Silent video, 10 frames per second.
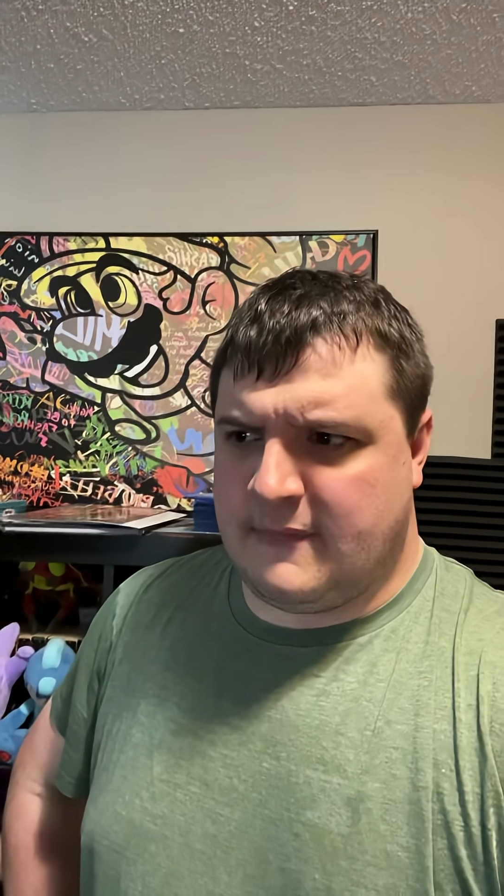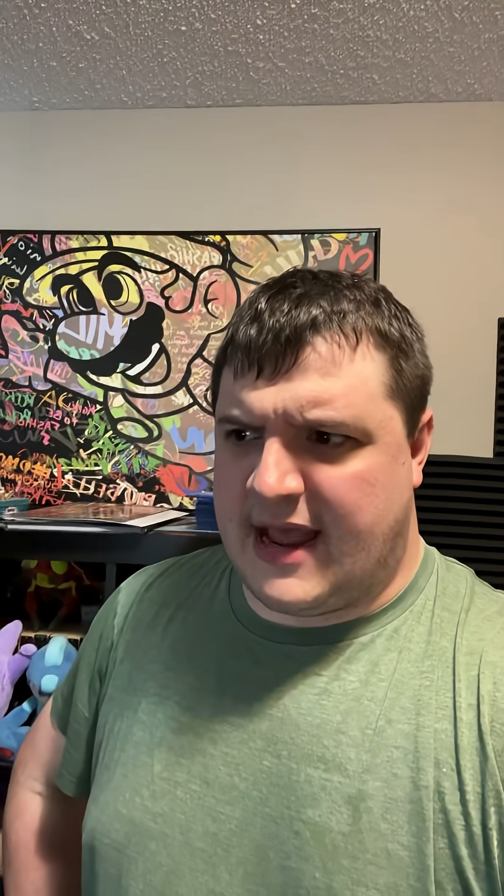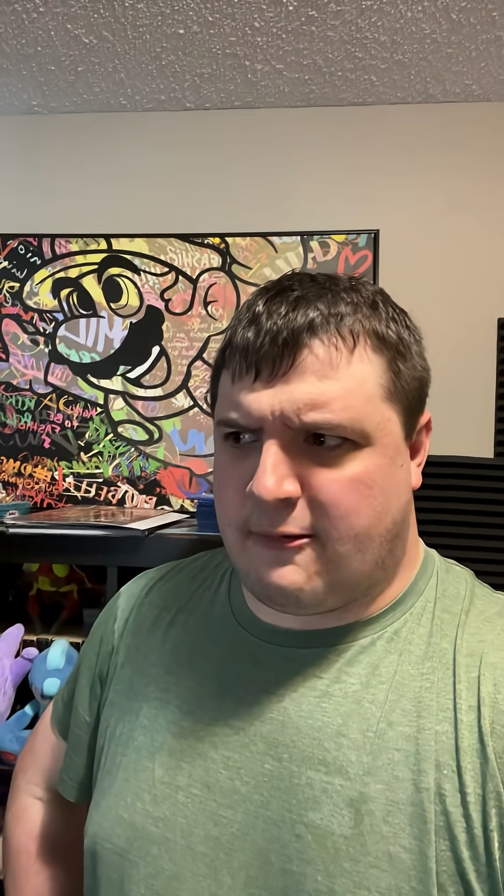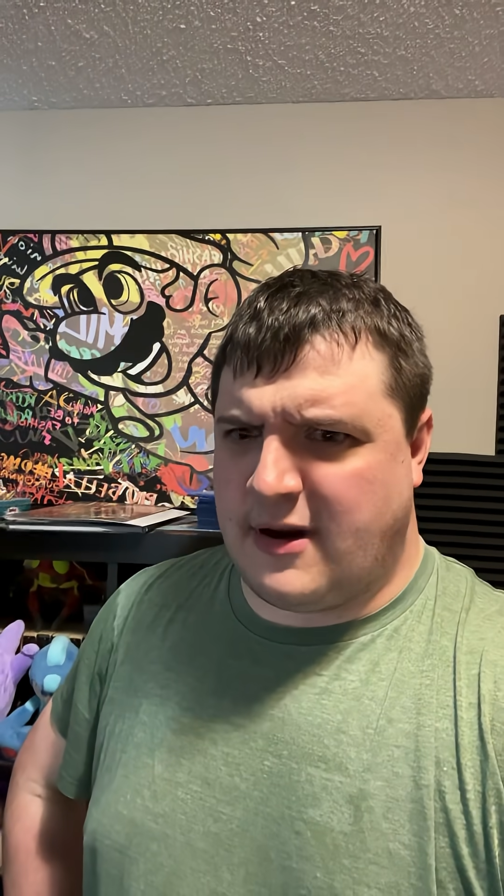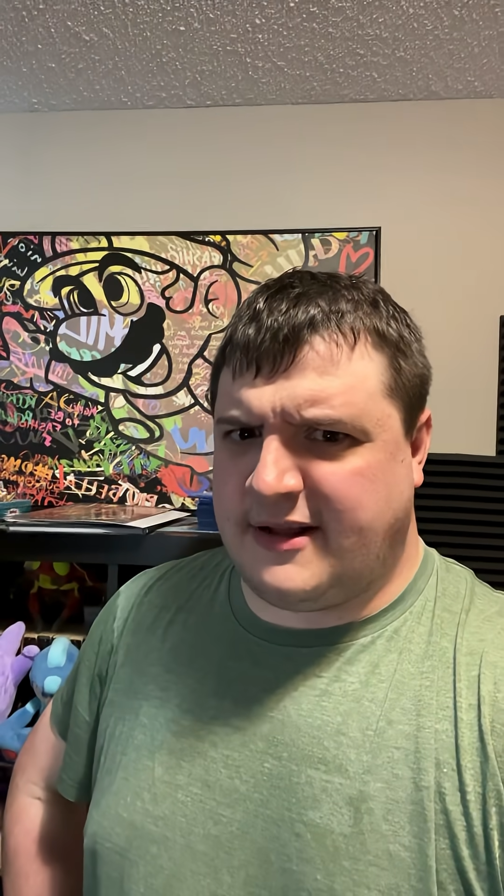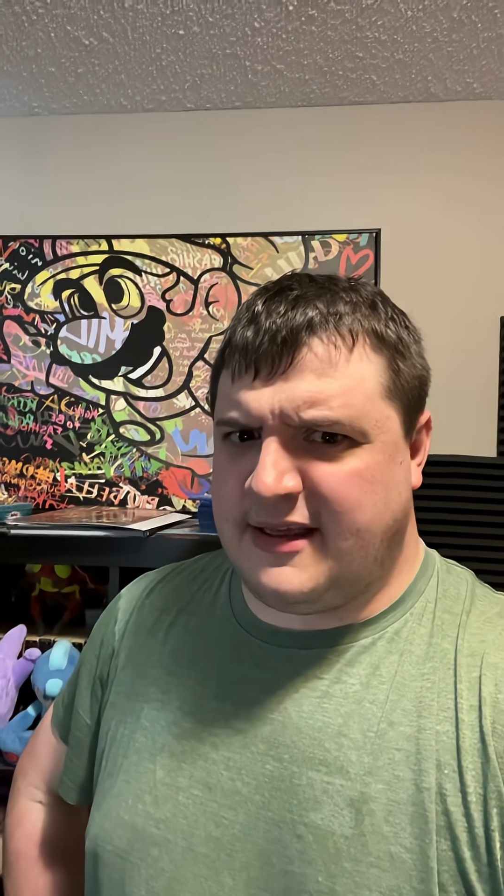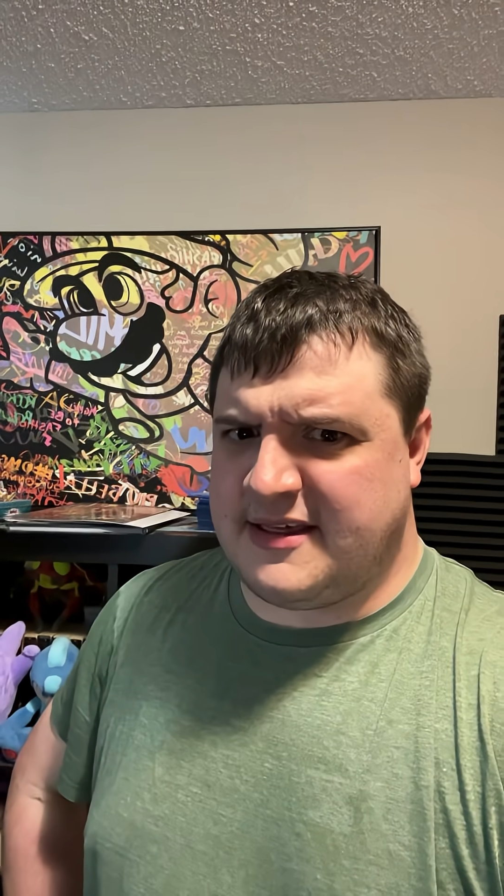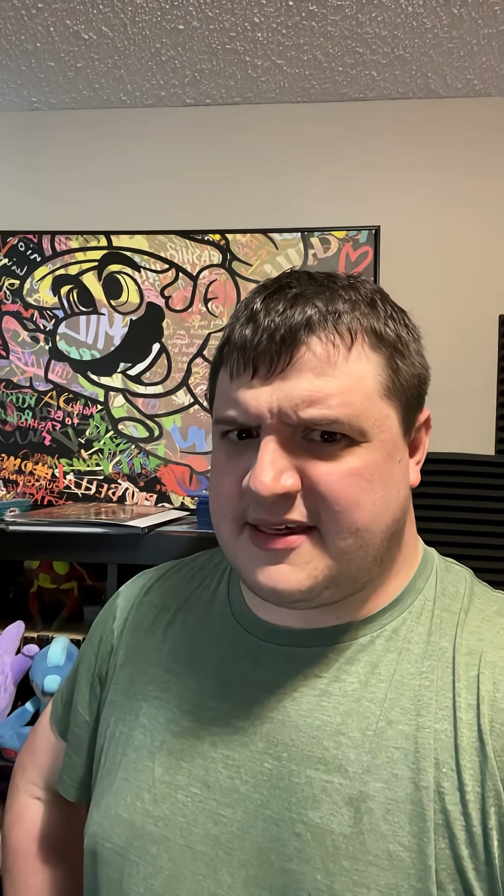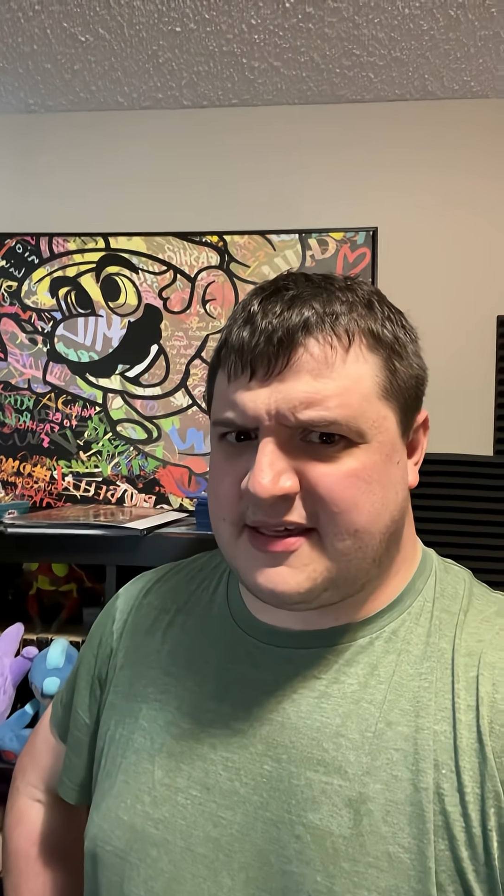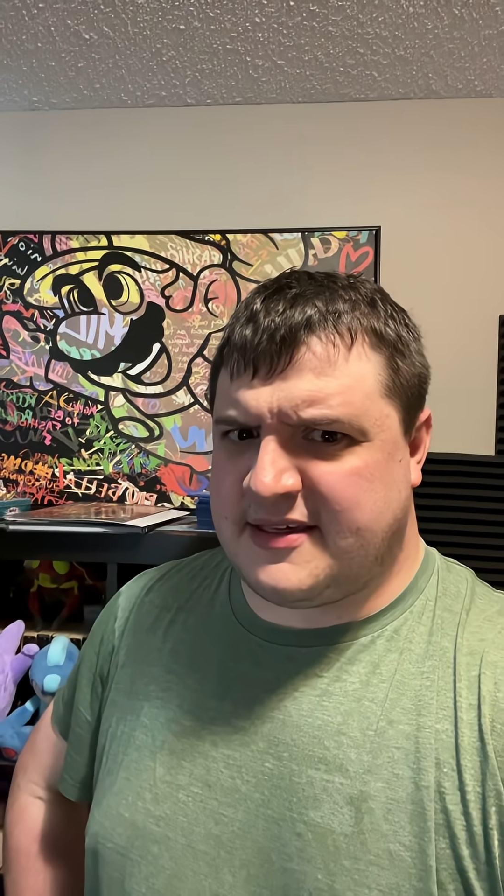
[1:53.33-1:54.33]
Ironically,
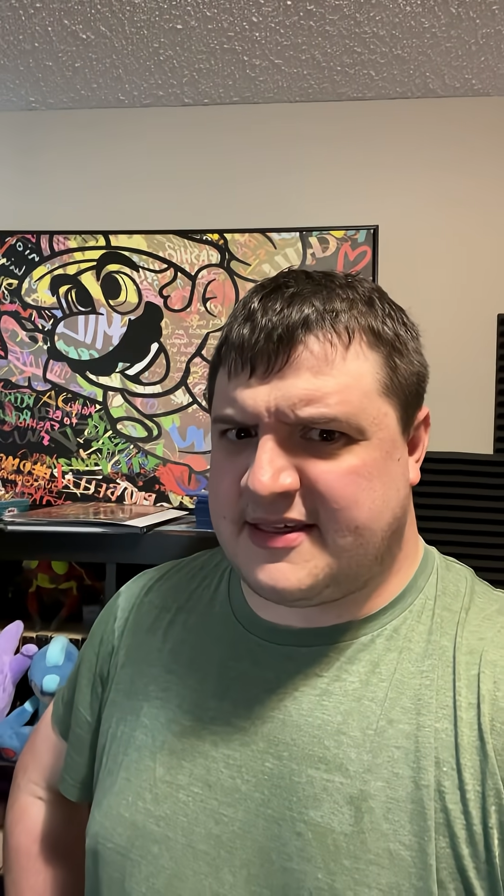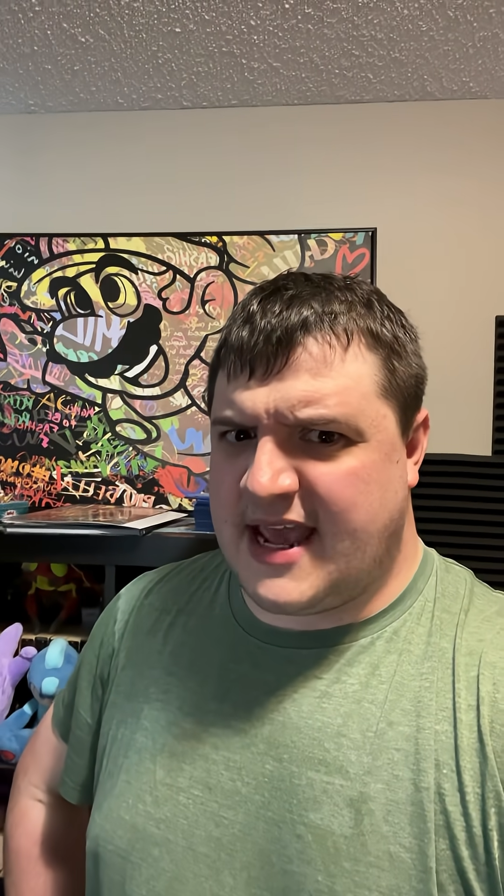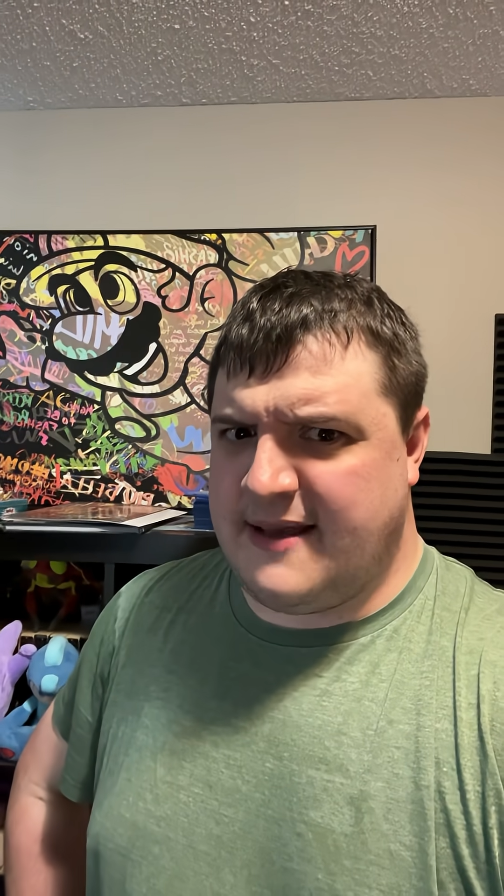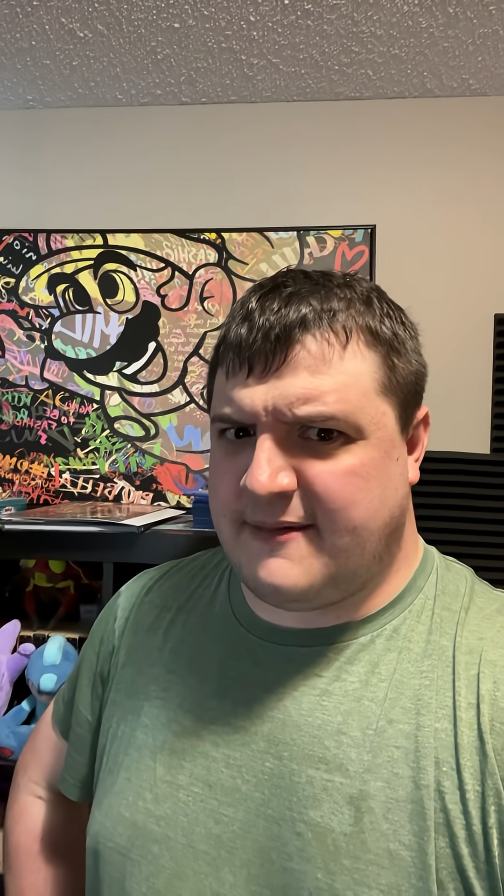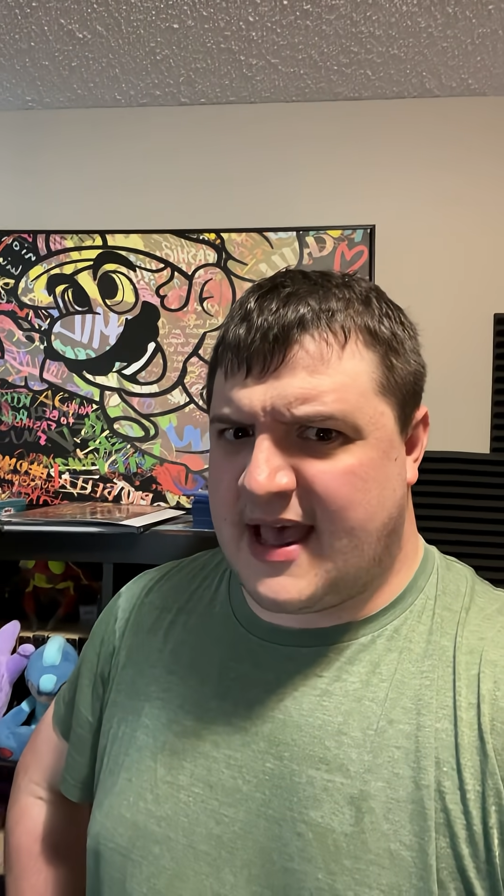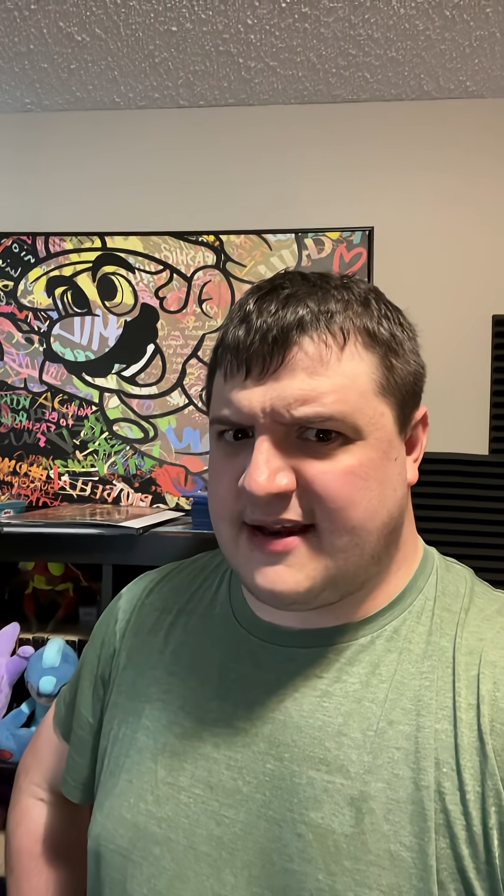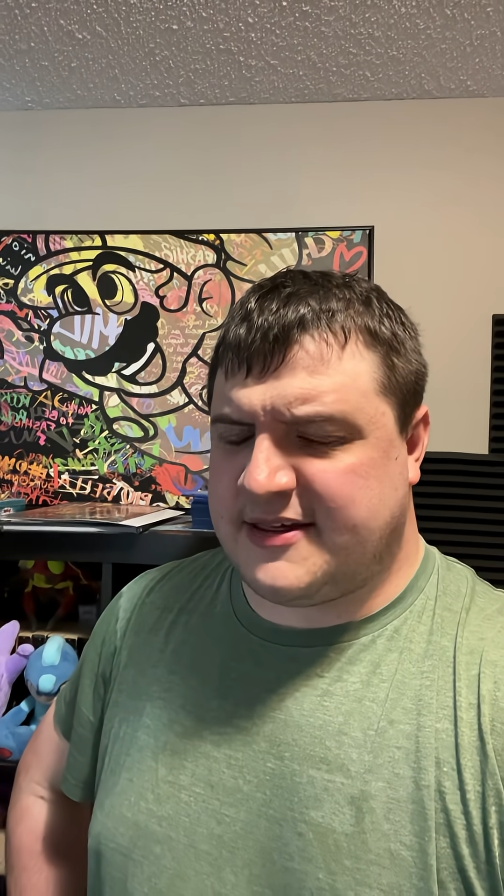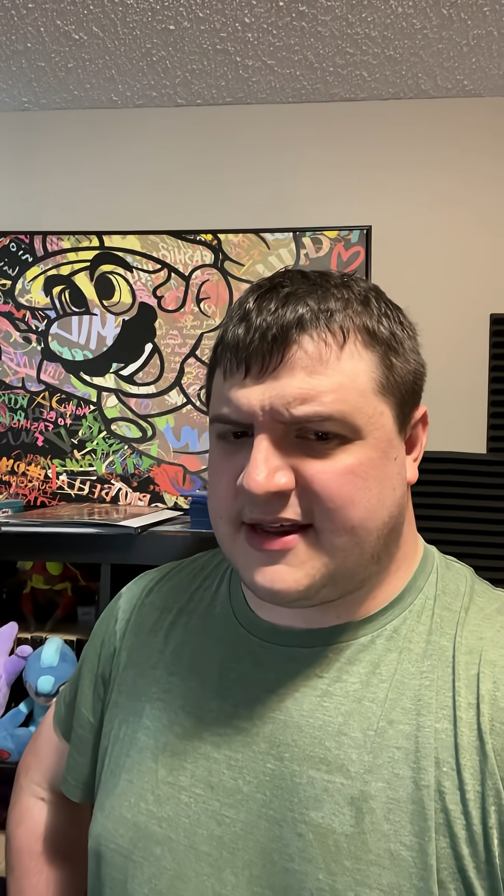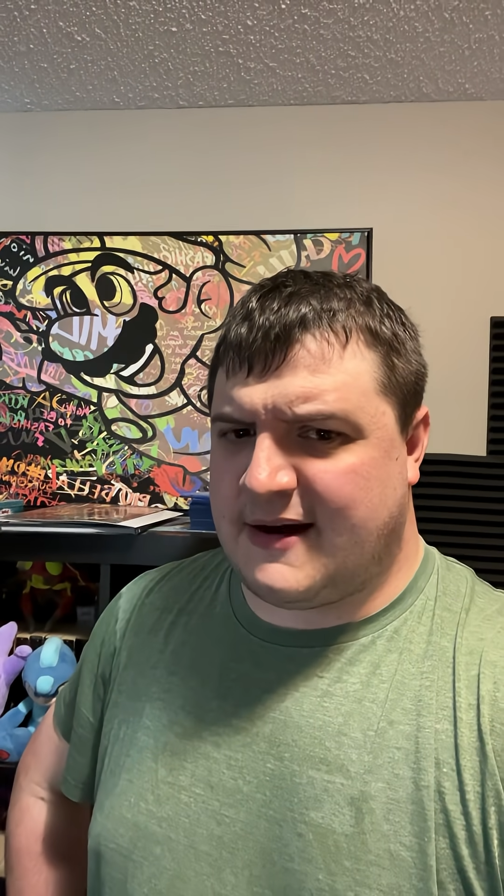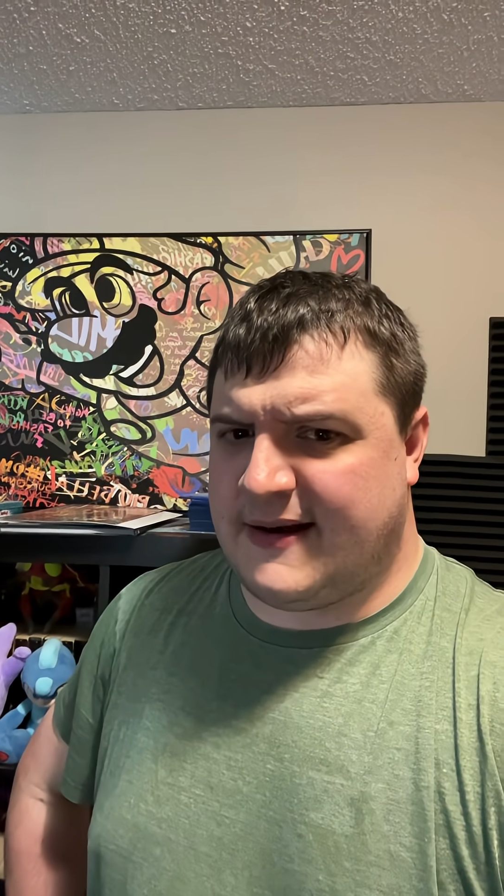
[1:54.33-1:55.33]
this is the same kind of
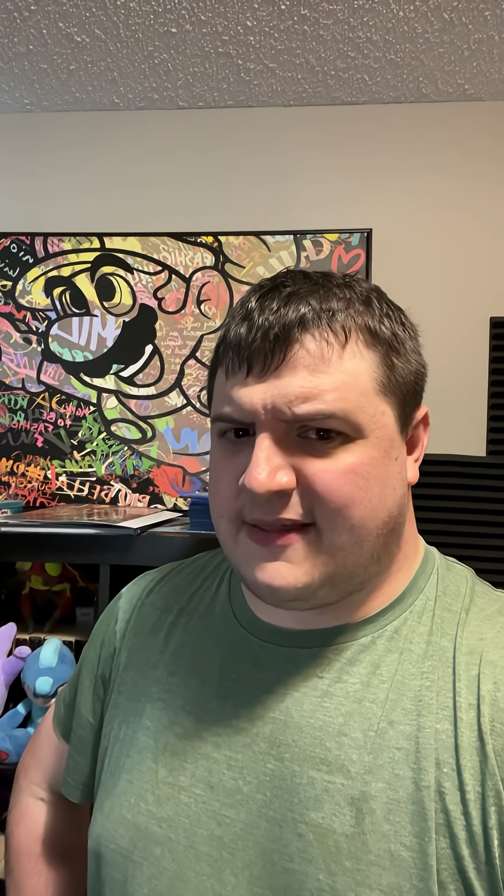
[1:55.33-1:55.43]
scenario